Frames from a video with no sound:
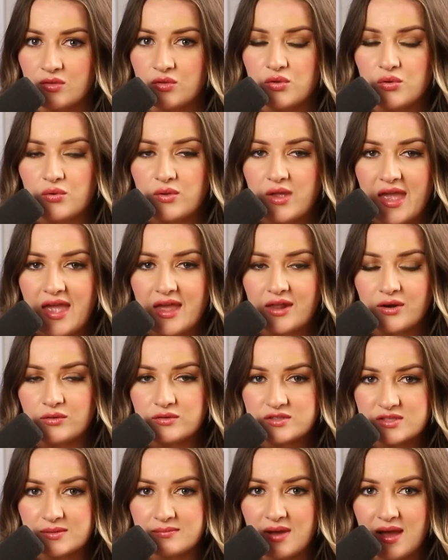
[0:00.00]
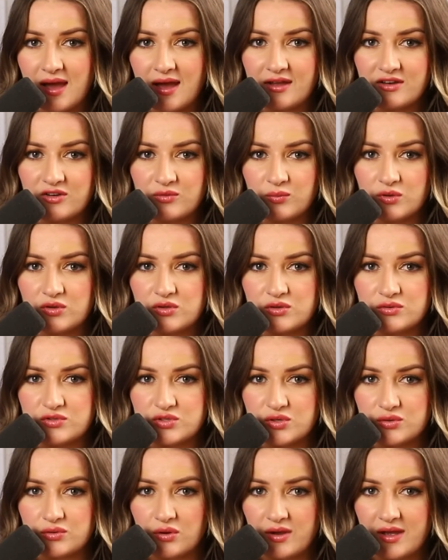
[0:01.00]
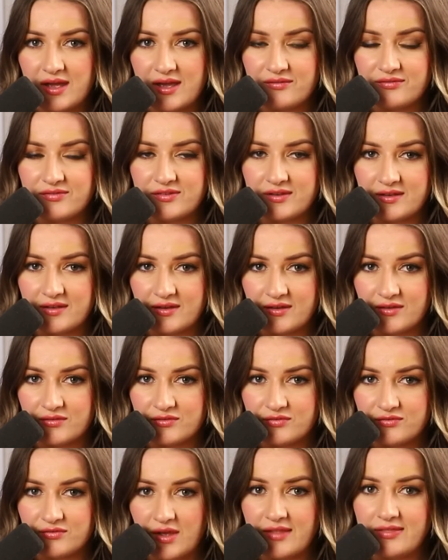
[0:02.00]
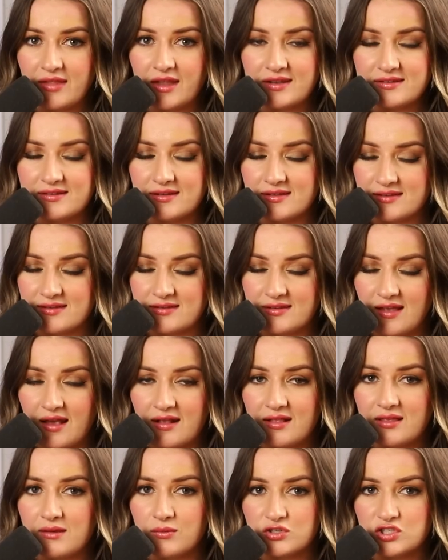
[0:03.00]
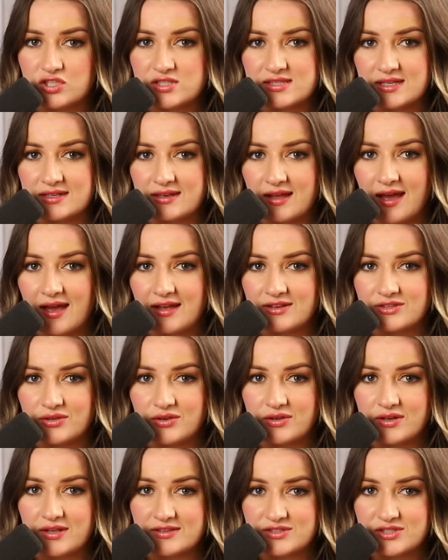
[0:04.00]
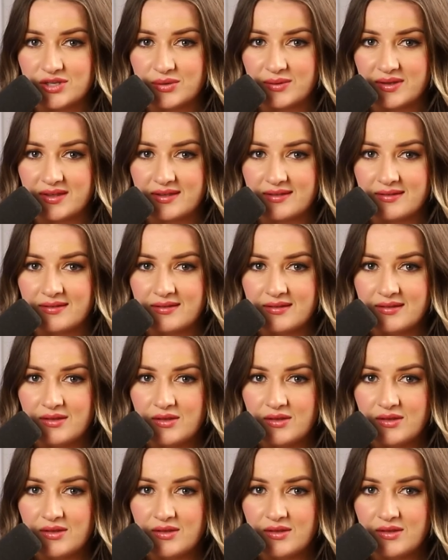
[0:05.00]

You cannot demand what you do not have to give, and that is exactly what Jacinda Ardern is doing